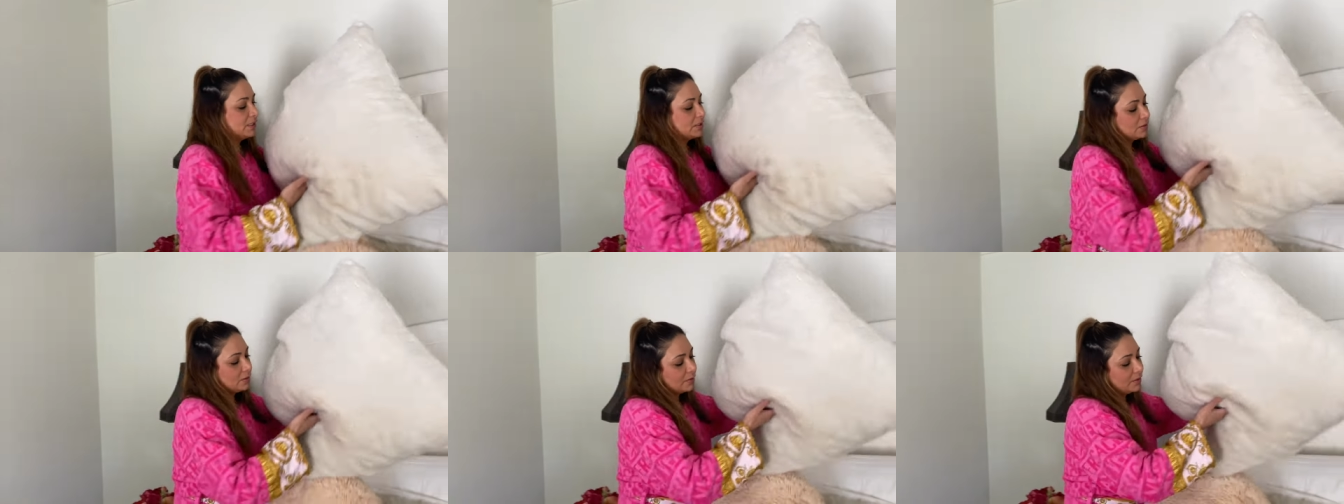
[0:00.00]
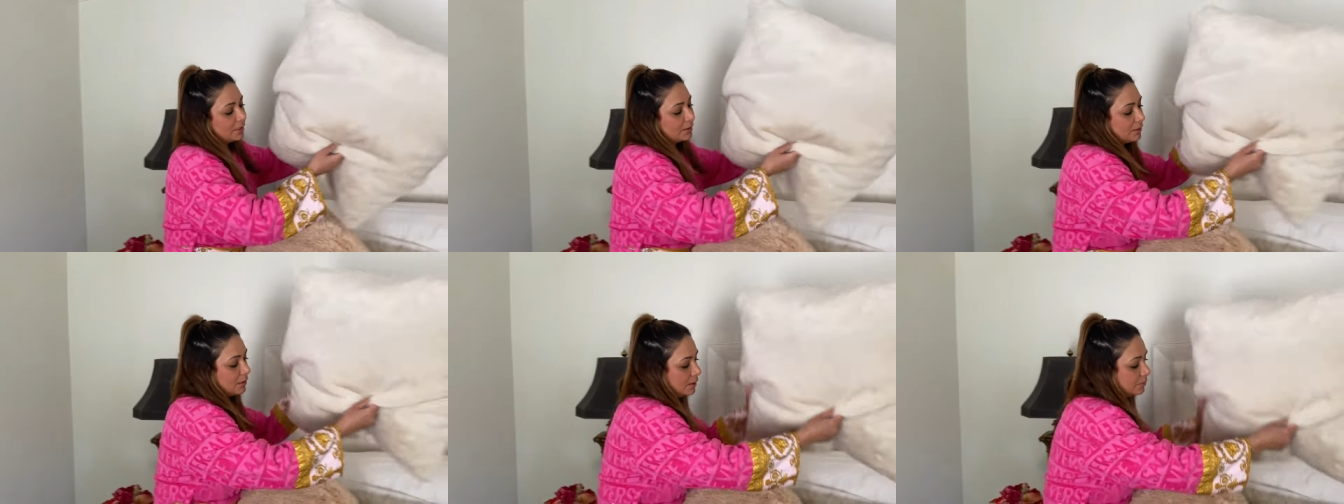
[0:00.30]
So
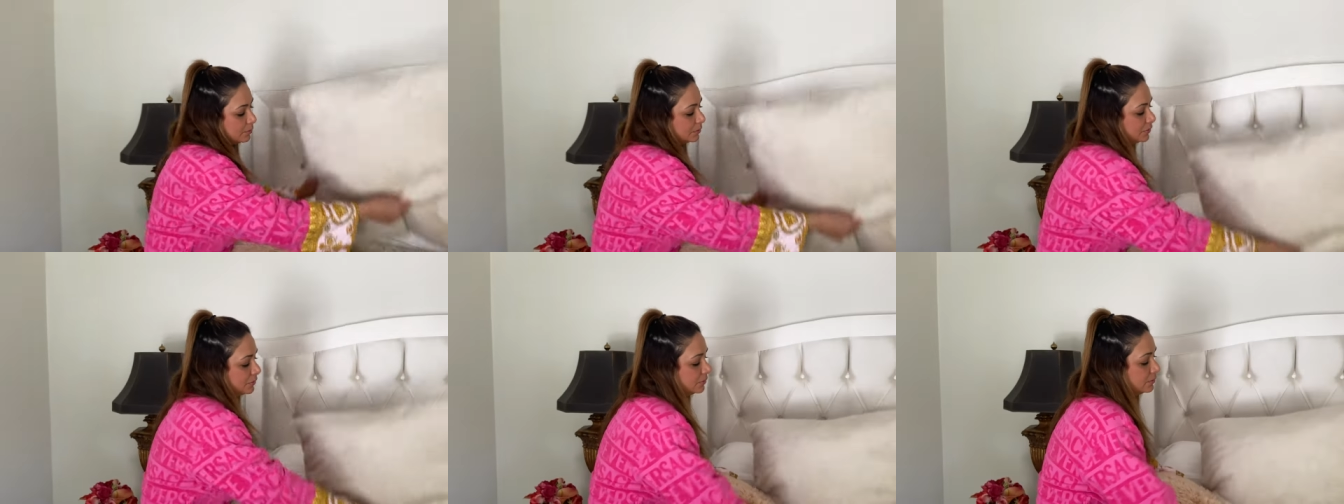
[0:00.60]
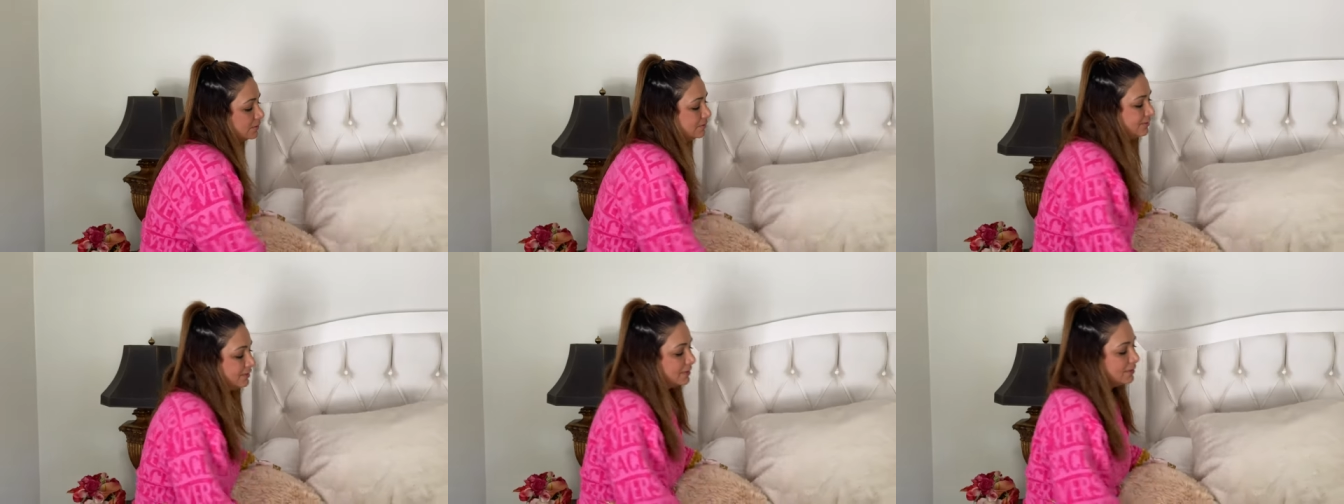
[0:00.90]
they're able to,
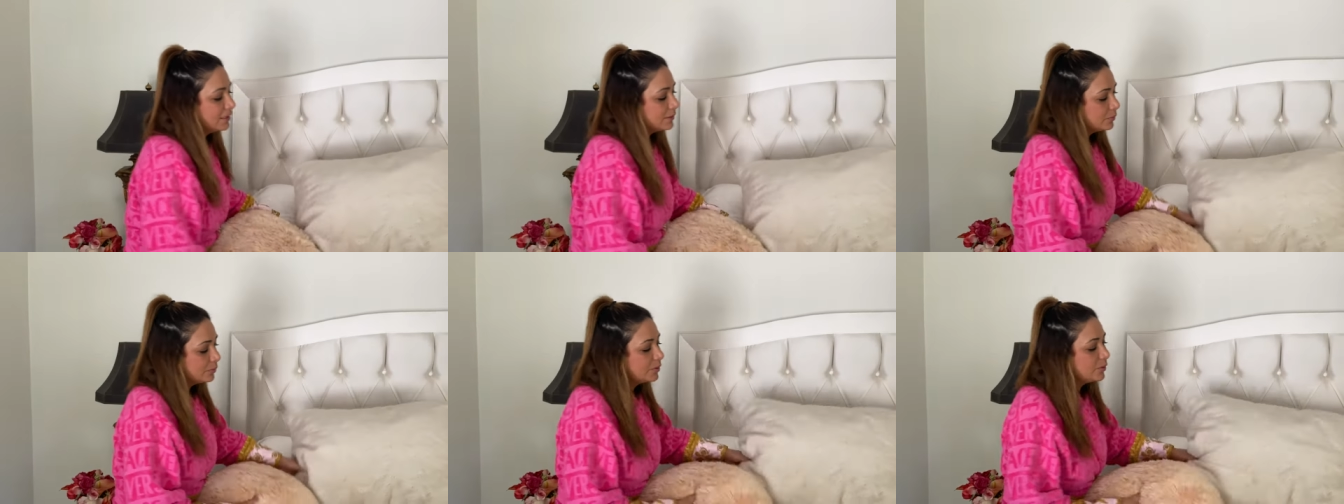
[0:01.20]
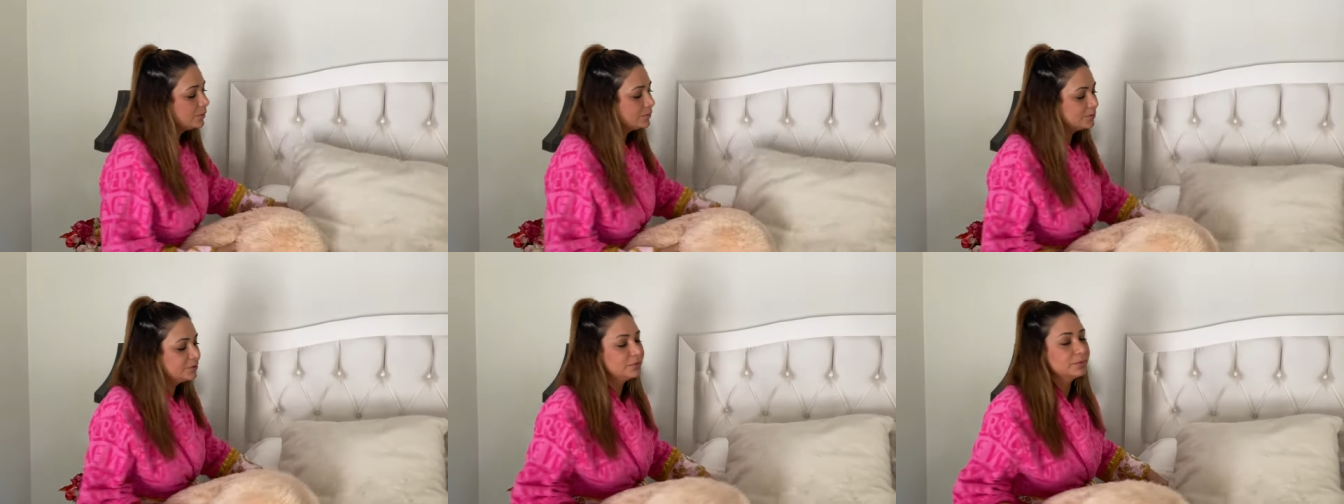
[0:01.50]
like we were
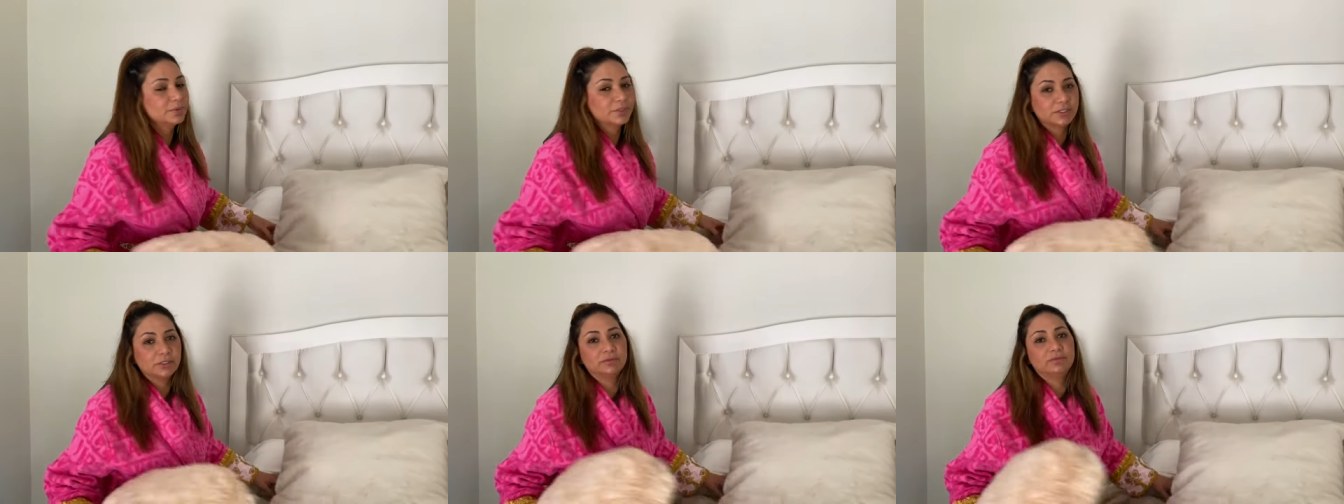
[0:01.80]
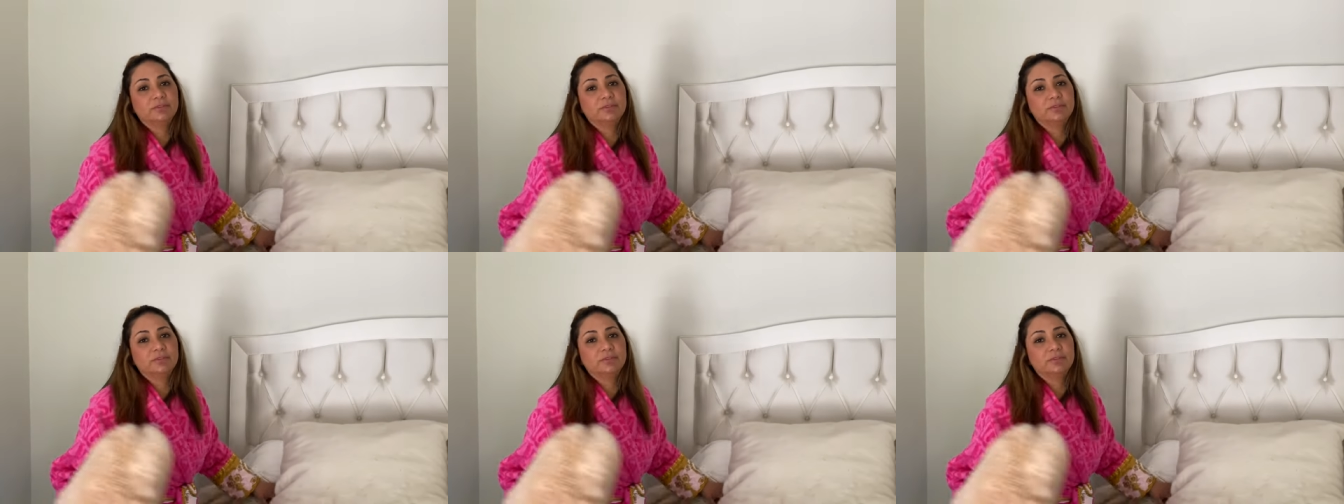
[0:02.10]
able to reserve